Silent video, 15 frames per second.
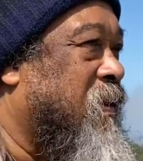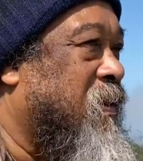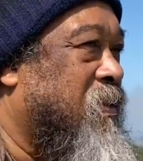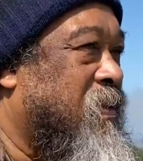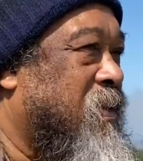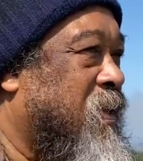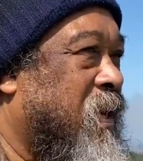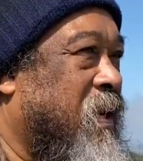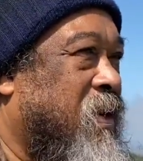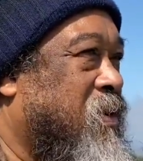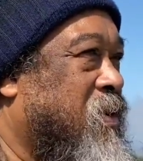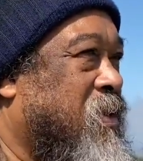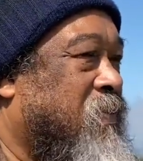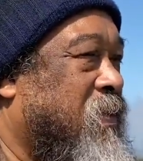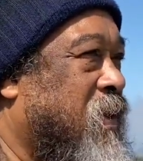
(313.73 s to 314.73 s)
You see that they're
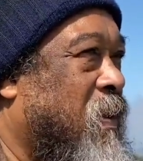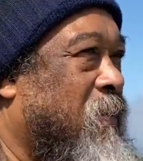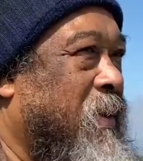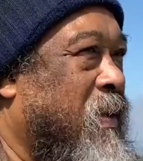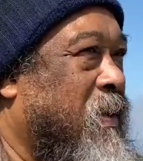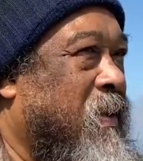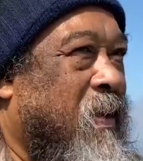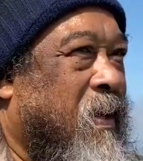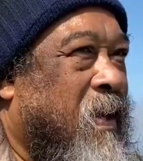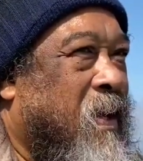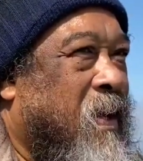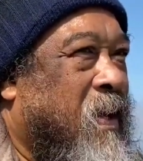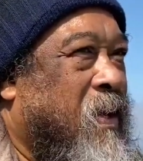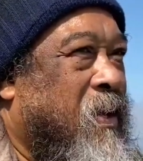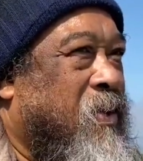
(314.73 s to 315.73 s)
just phenomenon,
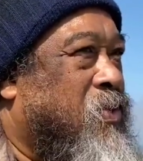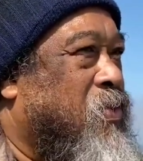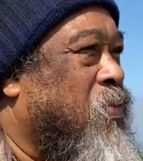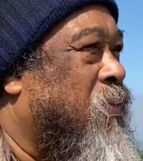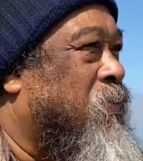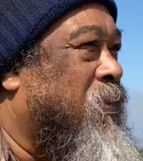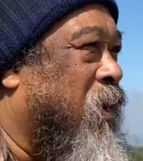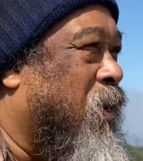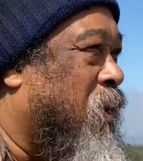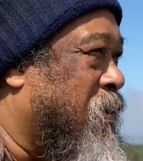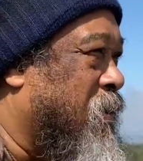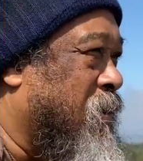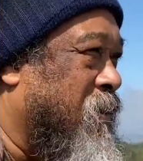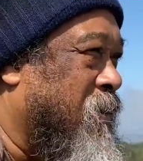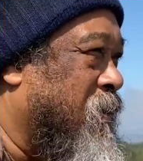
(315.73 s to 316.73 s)
soon
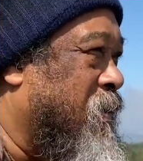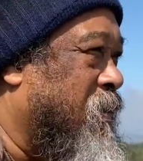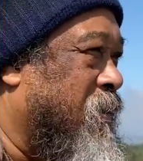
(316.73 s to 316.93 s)
forgotten,